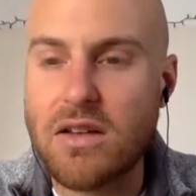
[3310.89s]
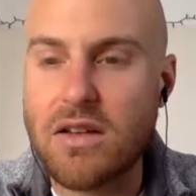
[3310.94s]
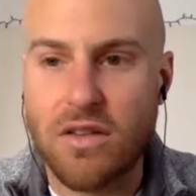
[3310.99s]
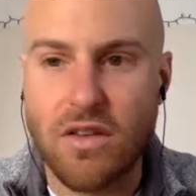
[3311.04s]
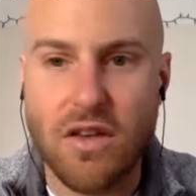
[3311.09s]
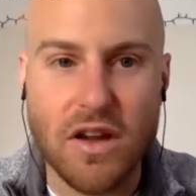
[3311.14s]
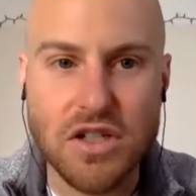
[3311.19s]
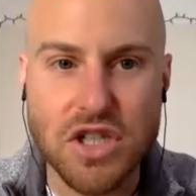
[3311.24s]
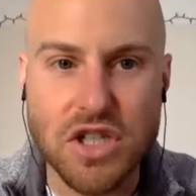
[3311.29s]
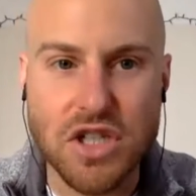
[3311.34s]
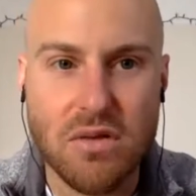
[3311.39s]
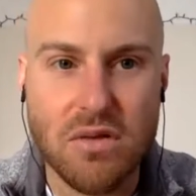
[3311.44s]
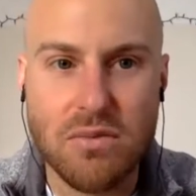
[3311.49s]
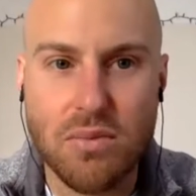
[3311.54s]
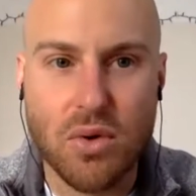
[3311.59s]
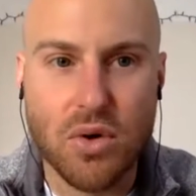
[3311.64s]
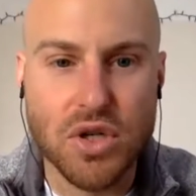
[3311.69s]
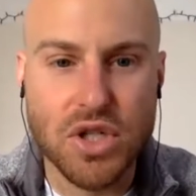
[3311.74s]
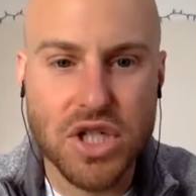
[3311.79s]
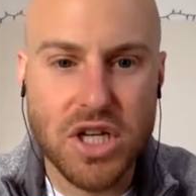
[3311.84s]

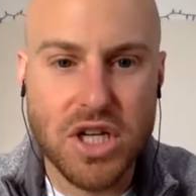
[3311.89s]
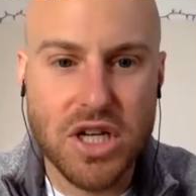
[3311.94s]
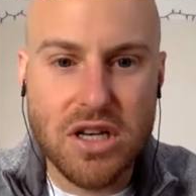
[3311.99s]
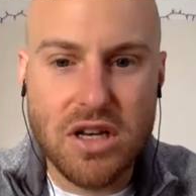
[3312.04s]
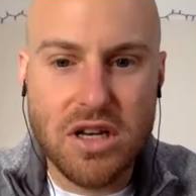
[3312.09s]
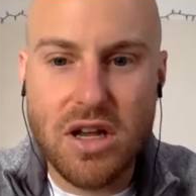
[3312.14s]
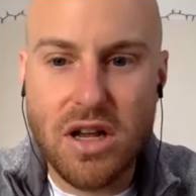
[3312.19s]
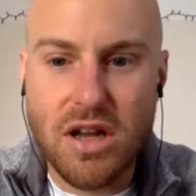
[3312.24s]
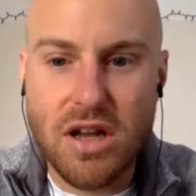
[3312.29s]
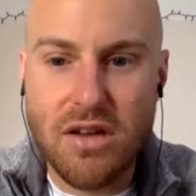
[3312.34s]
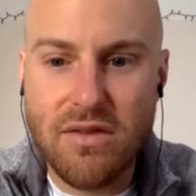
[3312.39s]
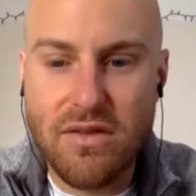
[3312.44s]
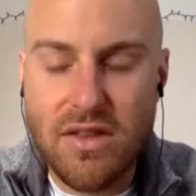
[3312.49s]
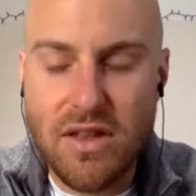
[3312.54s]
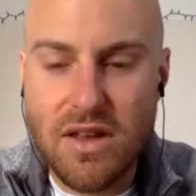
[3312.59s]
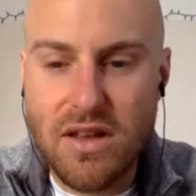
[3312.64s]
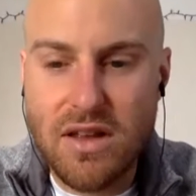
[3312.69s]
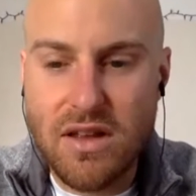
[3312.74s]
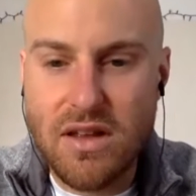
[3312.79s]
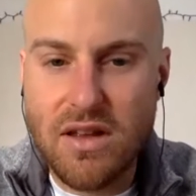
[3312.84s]
discussion portion of
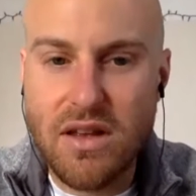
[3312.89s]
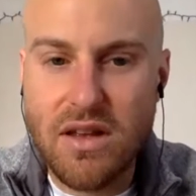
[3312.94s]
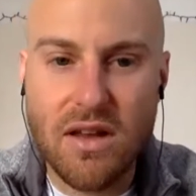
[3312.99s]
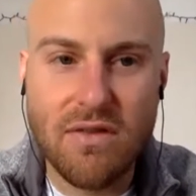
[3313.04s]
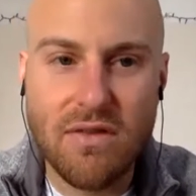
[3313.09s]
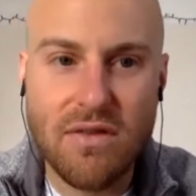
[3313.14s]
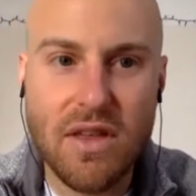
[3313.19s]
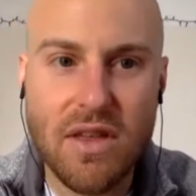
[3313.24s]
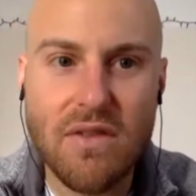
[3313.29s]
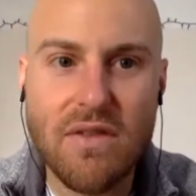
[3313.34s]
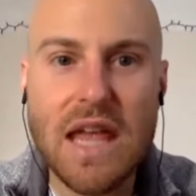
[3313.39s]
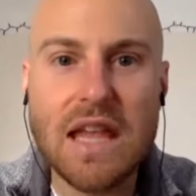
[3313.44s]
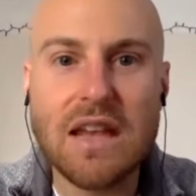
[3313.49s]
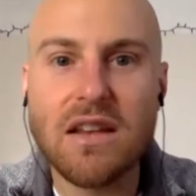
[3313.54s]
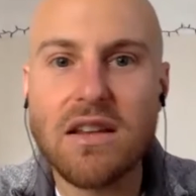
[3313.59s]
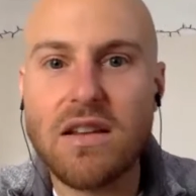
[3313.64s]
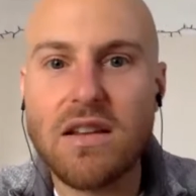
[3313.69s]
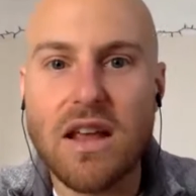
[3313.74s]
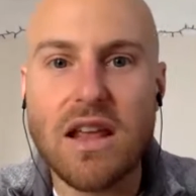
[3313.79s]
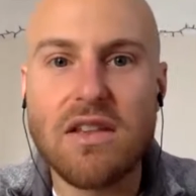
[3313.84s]
the event.